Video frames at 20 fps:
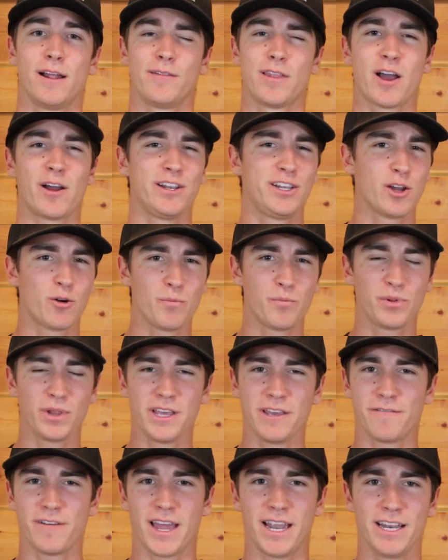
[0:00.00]
Now, I don't
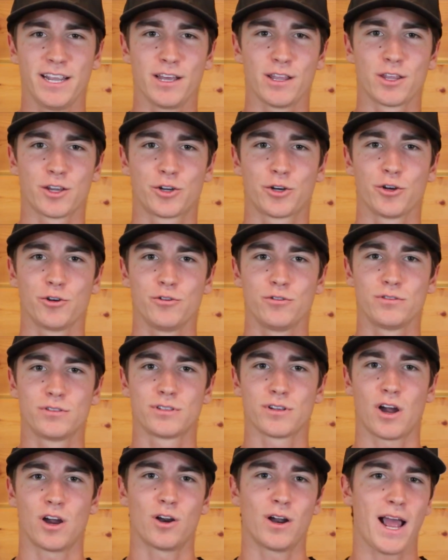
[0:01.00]
believe any of the
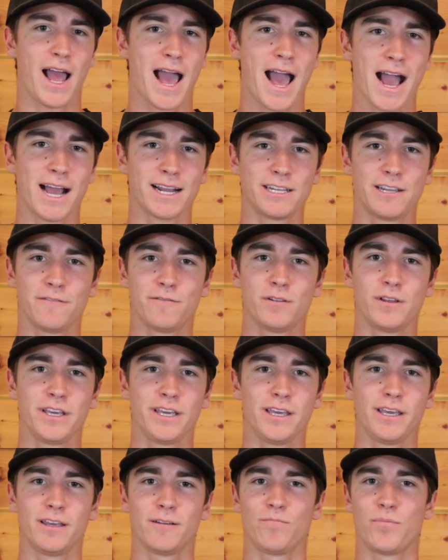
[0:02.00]
crews are
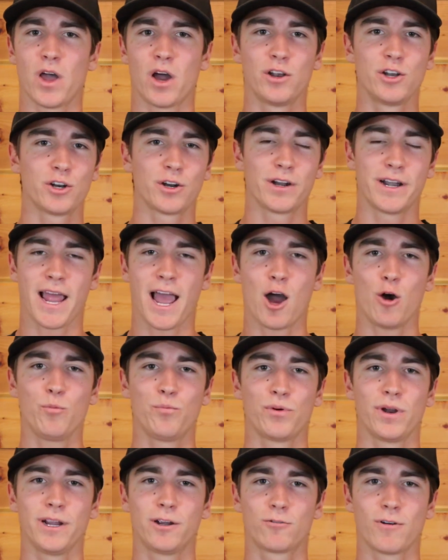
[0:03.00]
actively under an
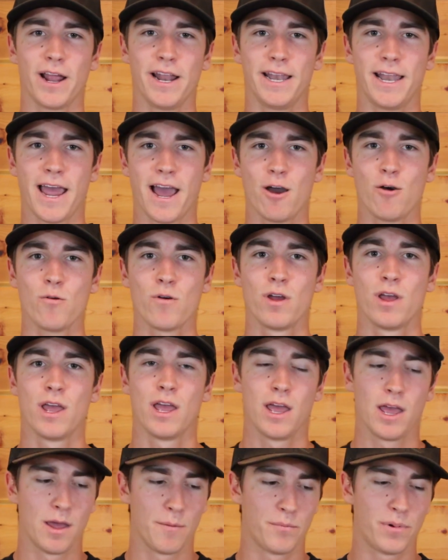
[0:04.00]
outbreak right now,
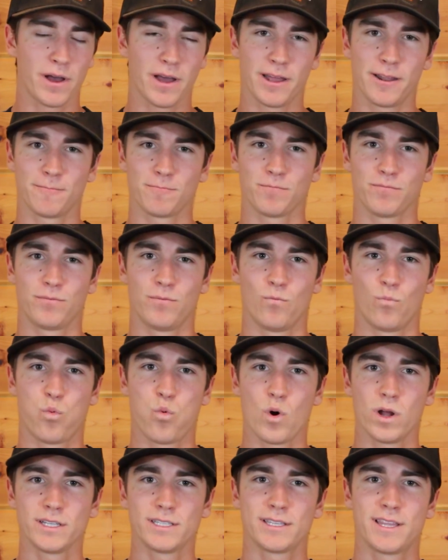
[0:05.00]
but
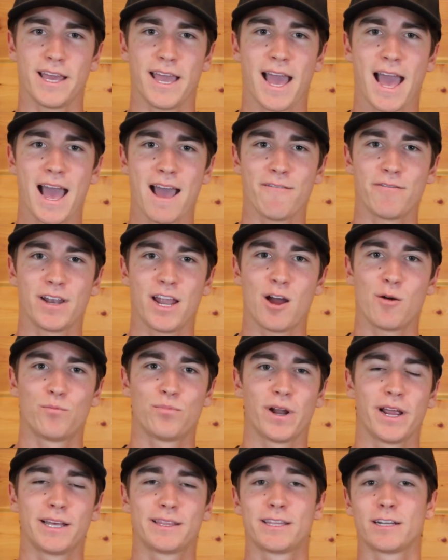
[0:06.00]
once they have an
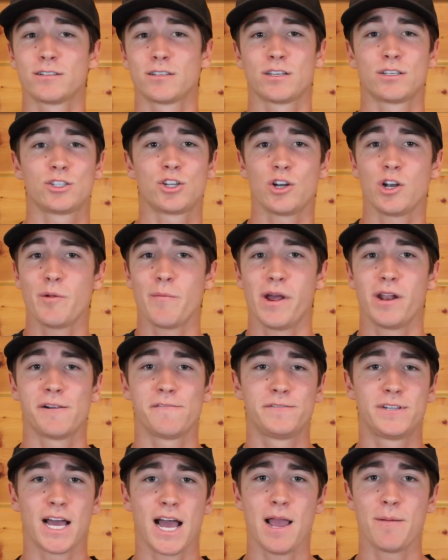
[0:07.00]
outbreak, there's a certain amount
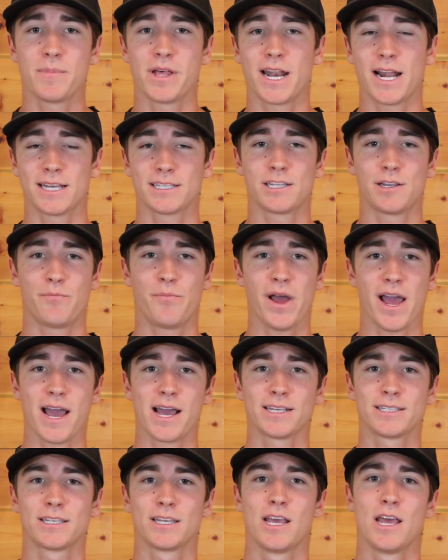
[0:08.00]
of time that has to
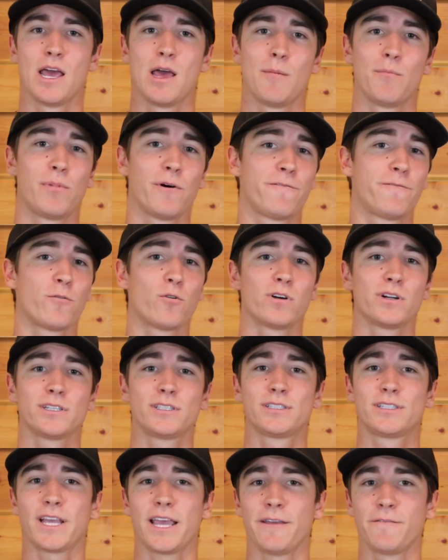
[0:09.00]
pass before
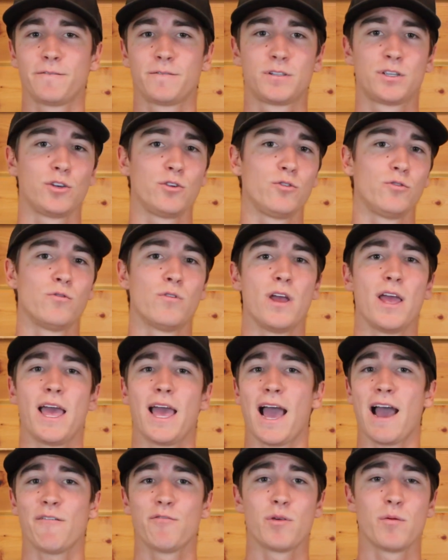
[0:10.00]
it's safe to
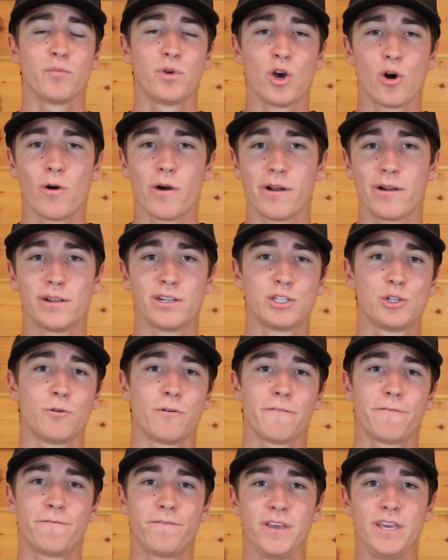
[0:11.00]
have them go out into
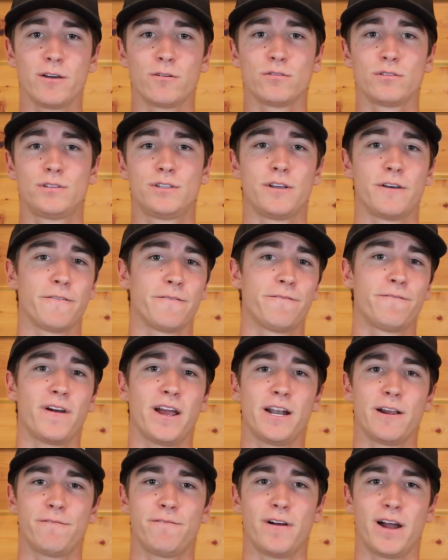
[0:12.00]
a field to
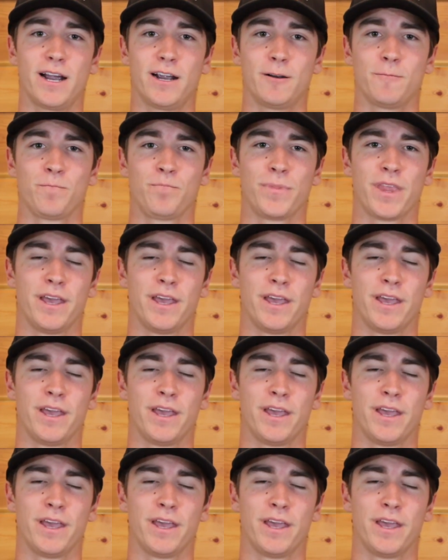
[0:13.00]
fight a fire.